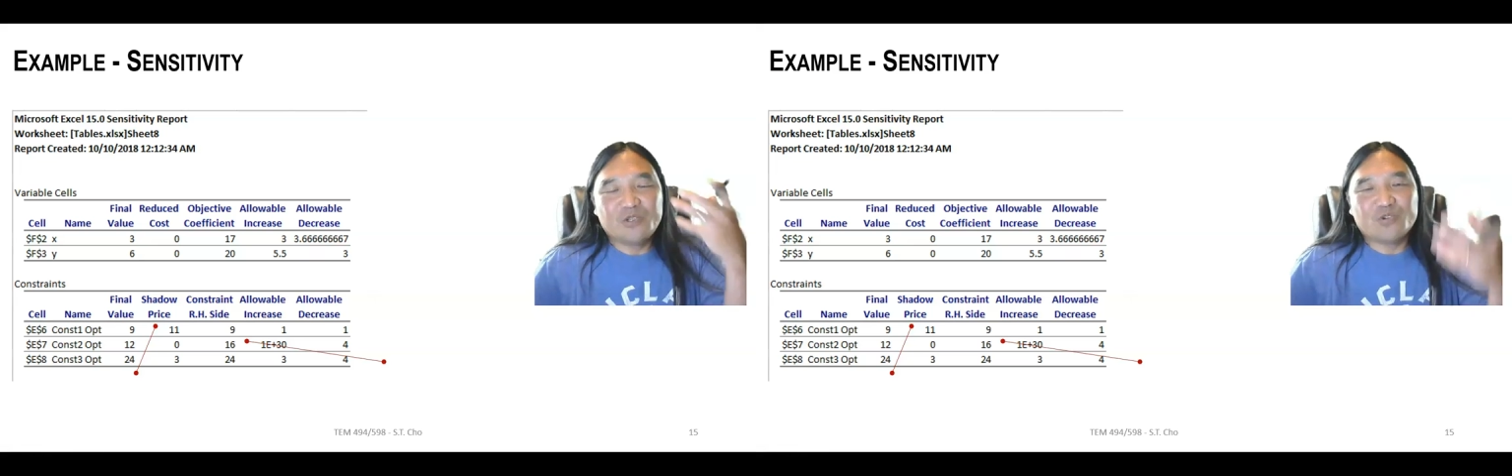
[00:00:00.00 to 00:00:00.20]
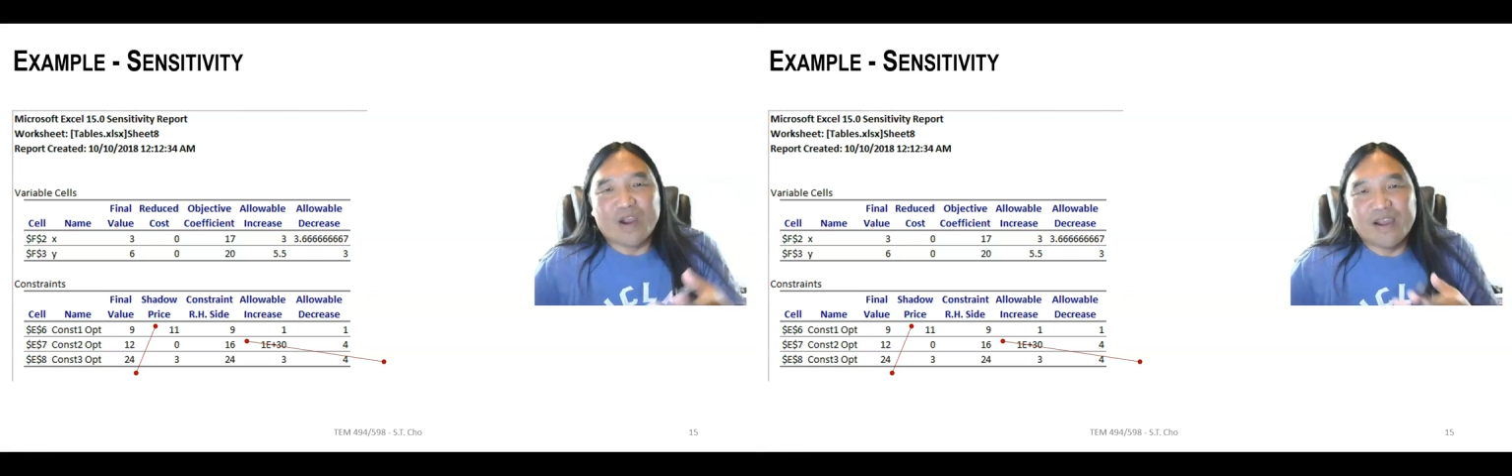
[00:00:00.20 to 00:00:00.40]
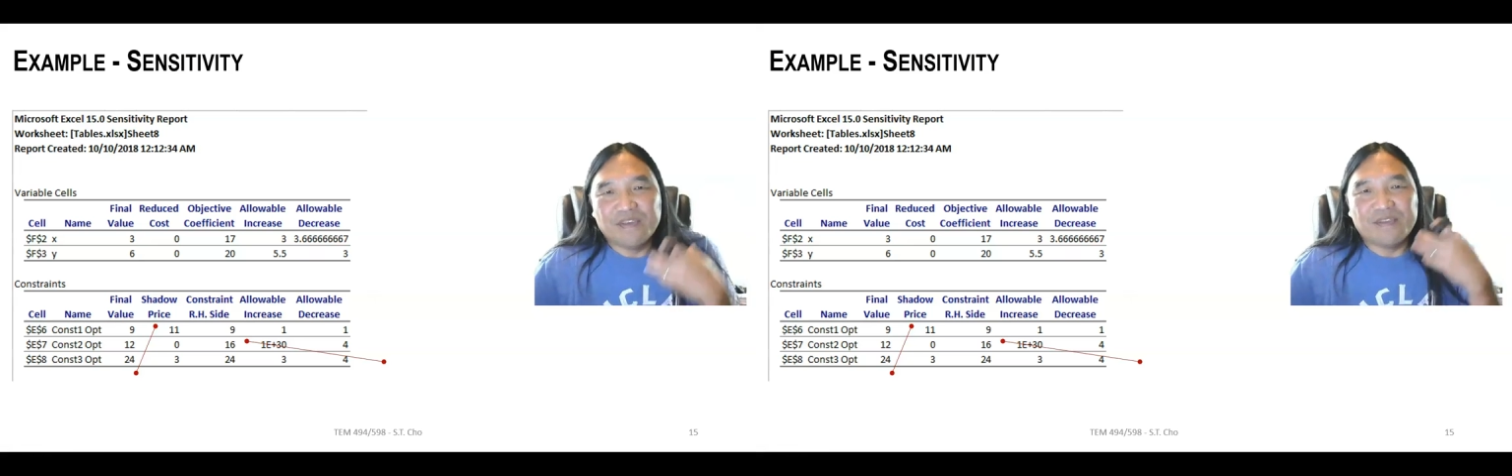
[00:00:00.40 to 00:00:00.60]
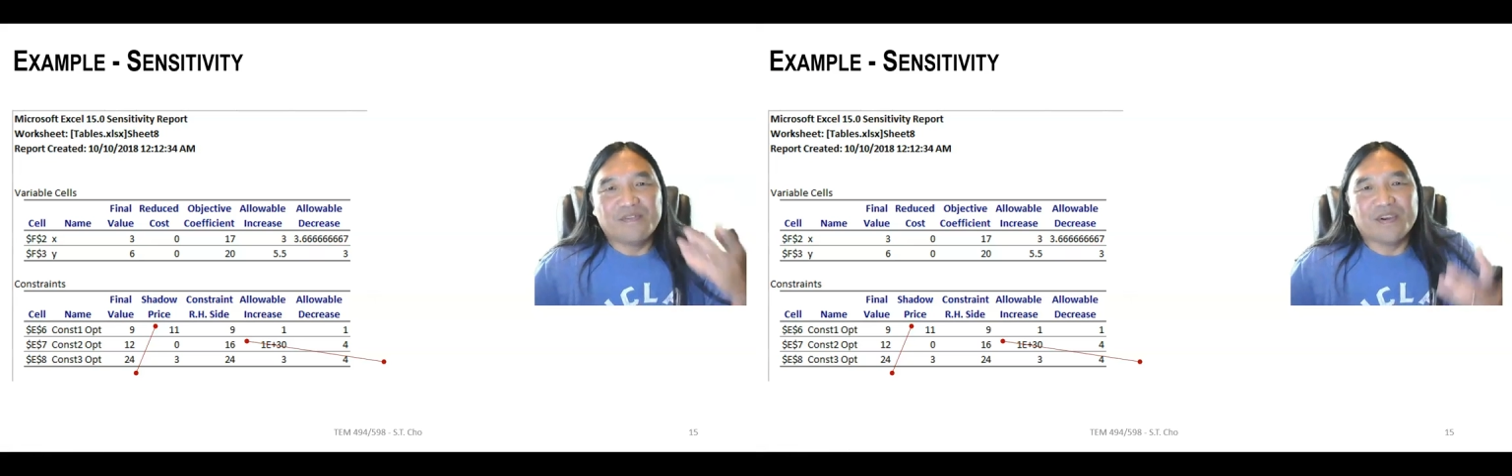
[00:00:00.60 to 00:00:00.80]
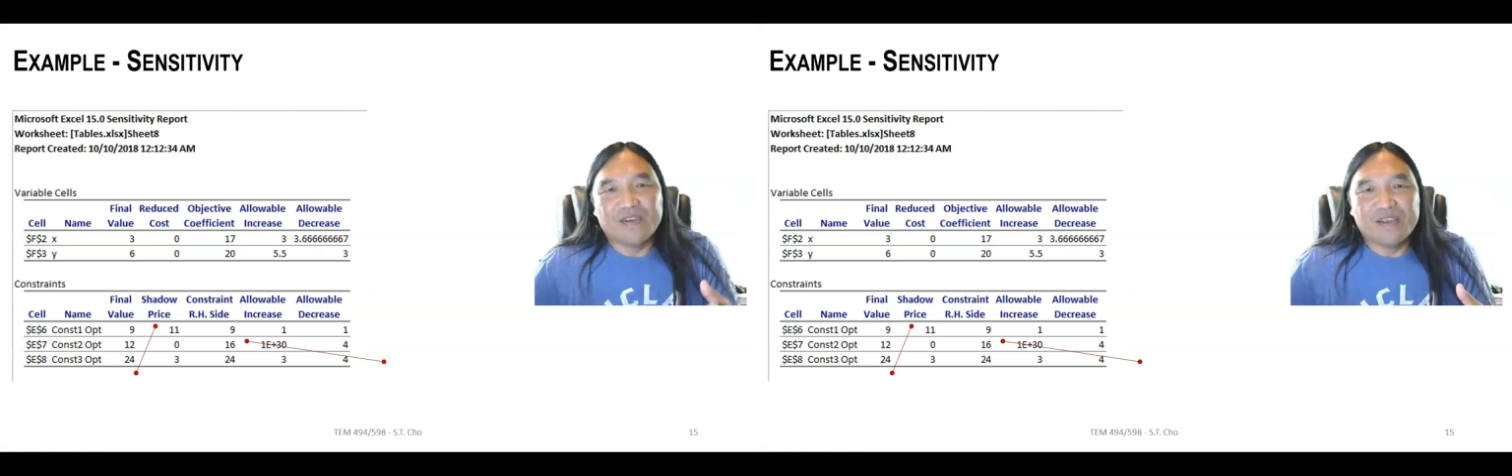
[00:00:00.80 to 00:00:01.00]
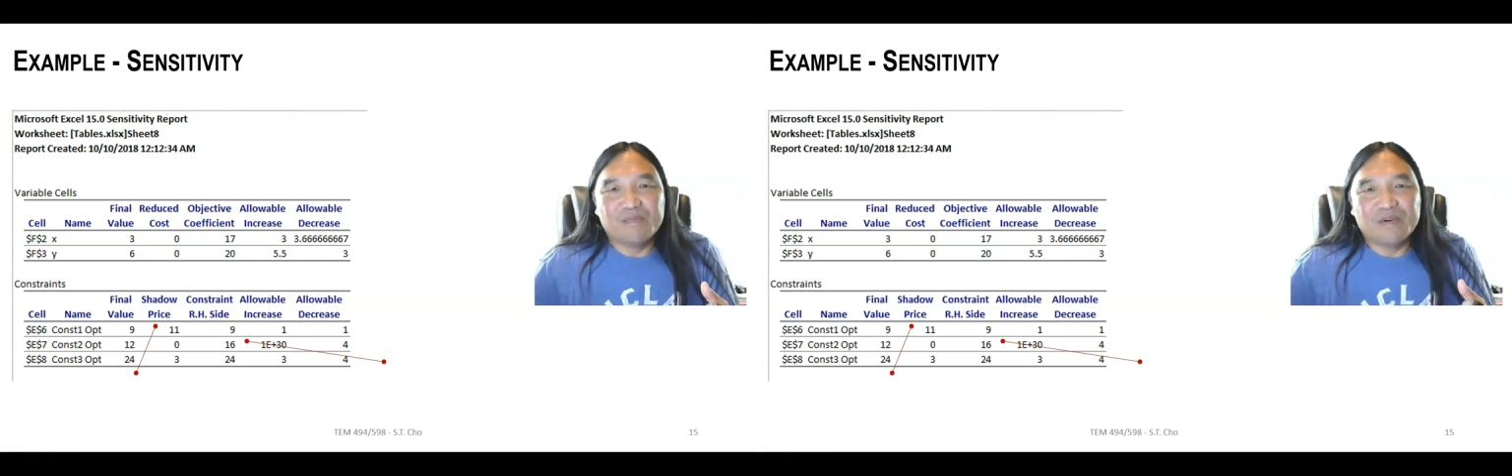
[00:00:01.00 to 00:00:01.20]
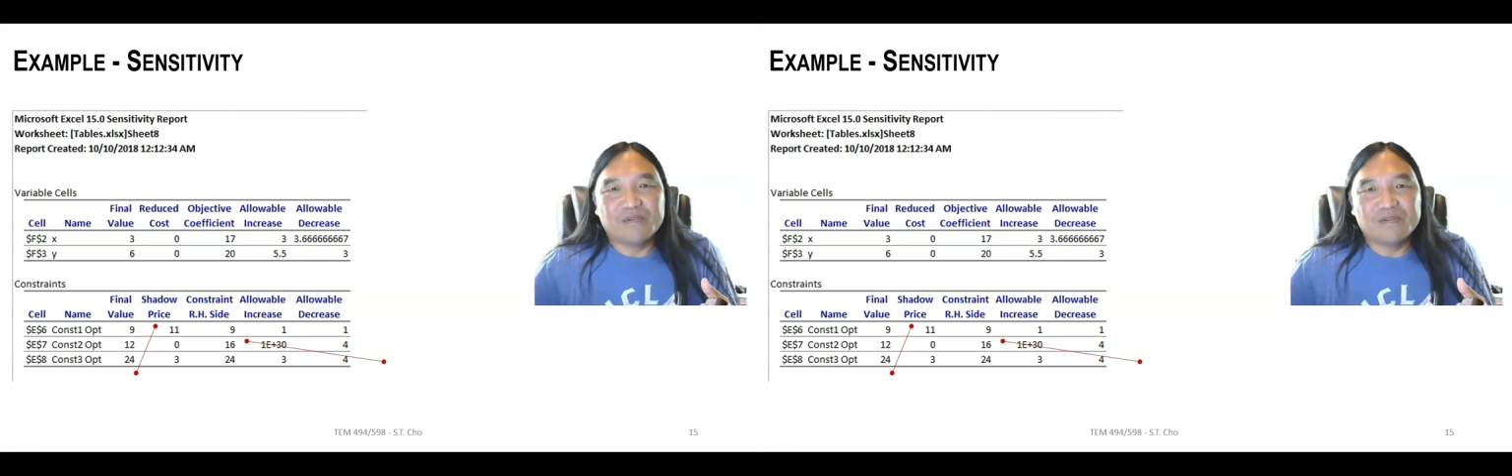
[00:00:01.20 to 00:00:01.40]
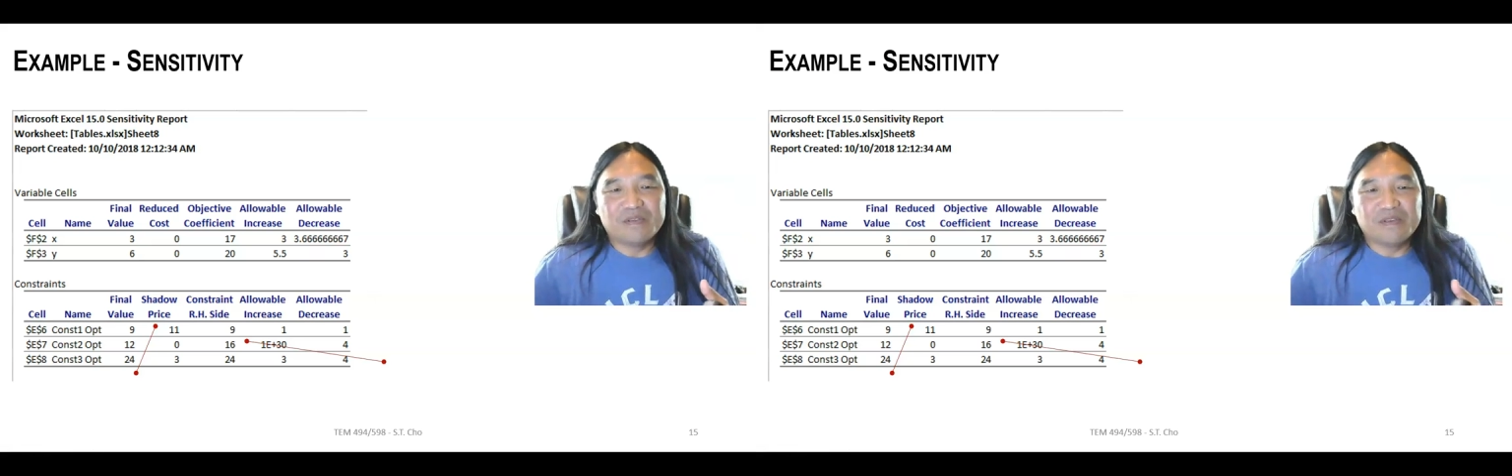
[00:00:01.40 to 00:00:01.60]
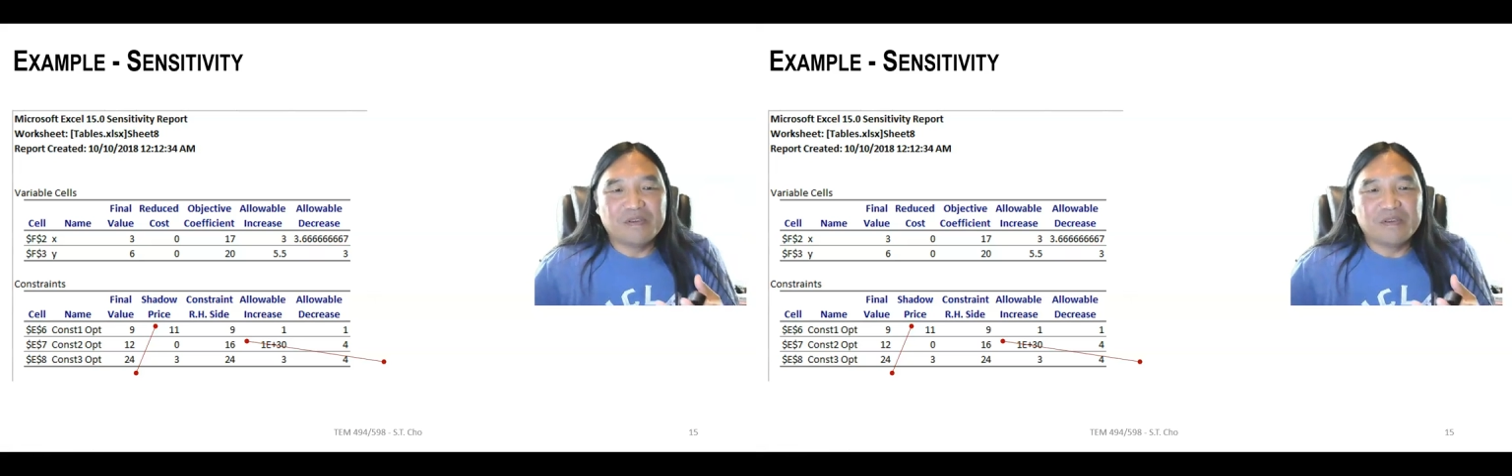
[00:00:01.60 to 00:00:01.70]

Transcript: driving variables